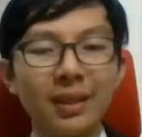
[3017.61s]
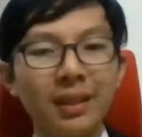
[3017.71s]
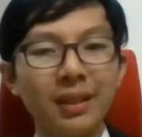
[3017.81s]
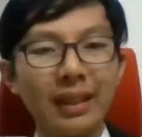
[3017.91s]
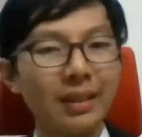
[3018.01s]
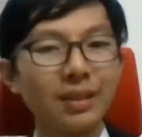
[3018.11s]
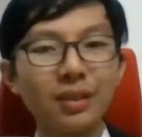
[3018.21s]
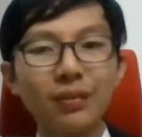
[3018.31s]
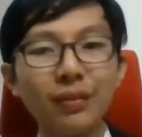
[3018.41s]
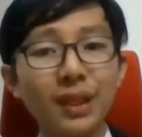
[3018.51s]
Yeah, and it's a
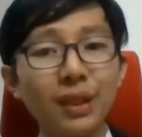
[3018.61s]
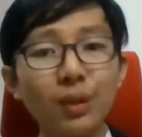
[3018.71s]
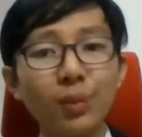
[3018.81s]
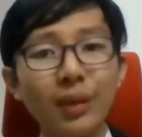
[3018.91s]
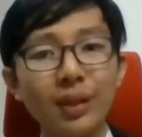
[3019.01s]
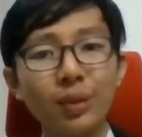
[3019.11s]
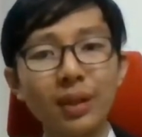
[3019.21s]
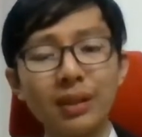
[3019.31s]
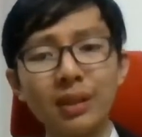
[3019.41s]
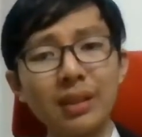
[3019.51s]
very good one as well.
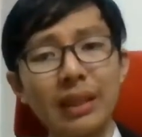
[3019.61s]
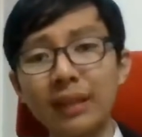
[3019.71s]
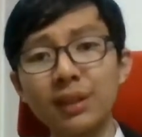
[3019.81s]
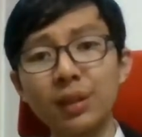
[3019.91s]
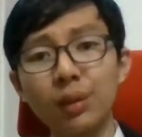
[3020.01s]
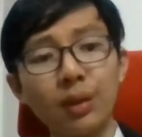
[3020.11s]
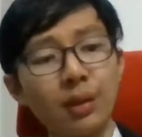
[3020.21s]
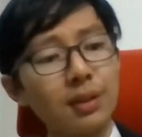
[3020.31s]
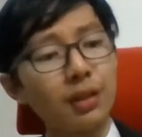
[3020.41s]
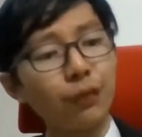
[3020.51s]
It executed
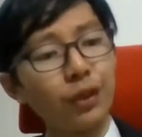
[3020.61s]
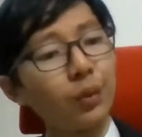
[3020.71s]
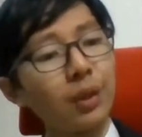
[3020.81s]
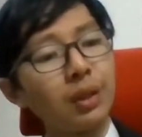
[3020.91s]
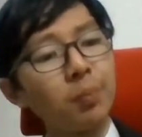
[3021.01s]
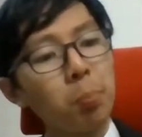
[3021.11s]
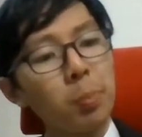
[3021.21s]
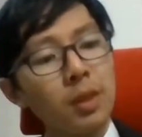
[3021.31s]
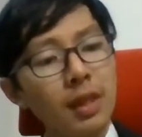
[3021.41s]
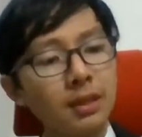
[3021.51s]
itself very well.
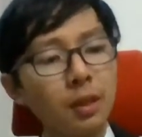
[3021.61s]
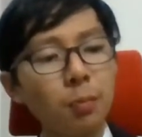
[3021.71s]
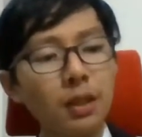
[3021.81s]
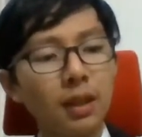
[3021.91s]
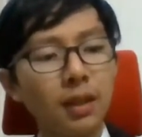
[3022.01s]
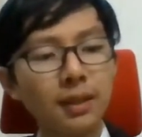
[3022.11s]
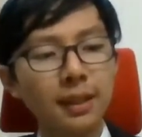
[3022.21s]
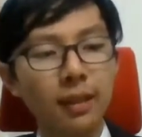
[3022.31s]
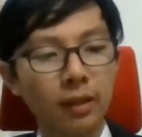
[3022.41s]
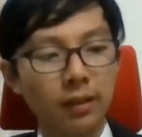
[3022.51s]
Except the Hurt
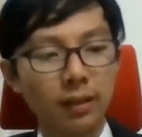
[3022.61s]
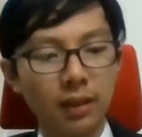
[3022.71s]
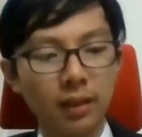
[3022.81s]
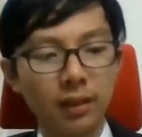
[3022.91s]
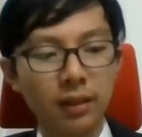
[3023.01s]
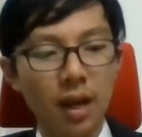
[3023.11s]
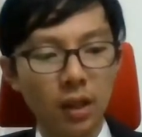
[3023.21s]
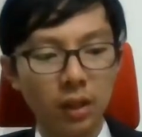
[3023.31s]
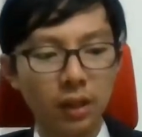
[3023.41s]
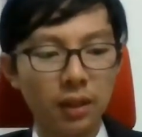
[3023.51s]
Locker. Hurt
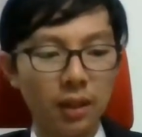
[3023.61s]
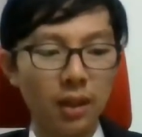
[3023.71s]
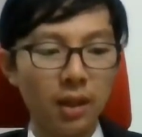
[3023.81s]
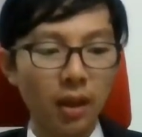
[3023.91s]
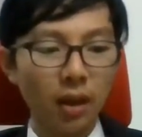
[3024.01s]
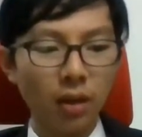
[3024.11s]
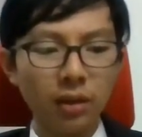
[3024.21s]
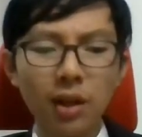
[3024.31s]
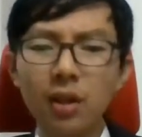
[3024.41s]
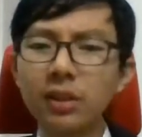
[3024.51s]
Locker. Hurt
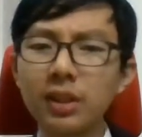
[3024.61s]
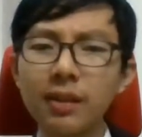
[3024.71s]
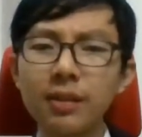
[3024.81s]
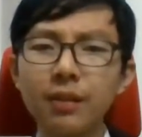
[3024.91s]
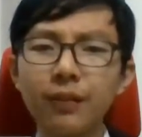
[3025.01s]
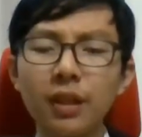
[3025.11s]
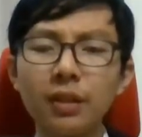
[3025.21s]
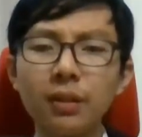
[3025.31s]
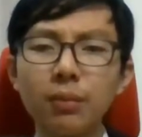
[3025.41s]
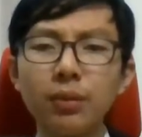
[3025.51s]
Locker is actually a very
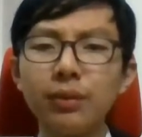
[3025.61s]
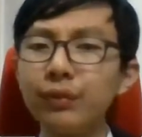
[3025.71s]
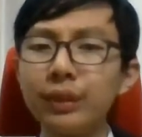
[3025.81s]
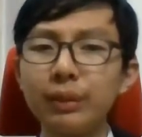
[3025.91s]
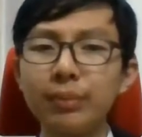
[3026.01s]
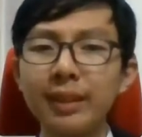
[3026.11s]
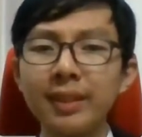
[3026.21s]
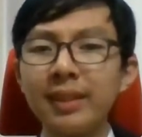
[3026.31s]
good movie, but